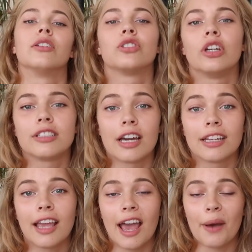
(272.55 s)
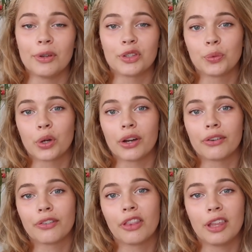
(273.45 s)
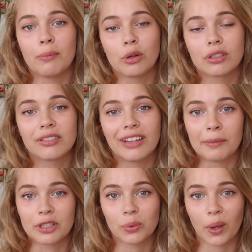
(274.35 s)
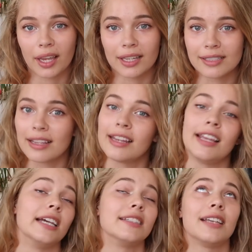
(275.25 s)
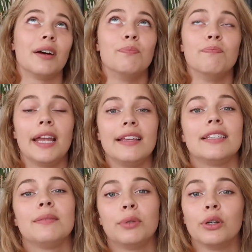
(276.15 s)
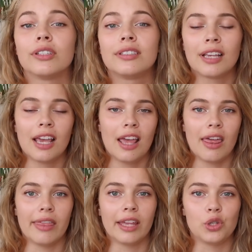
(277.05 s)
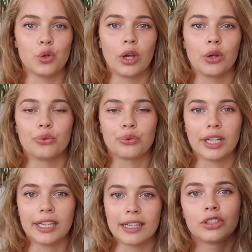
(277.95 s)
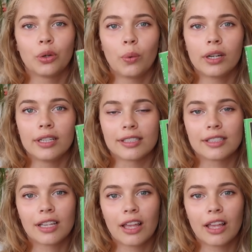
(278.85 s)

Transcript: Scott Cunningham is one of the most famous Wiccans, and he has amazing books that you can read. So one is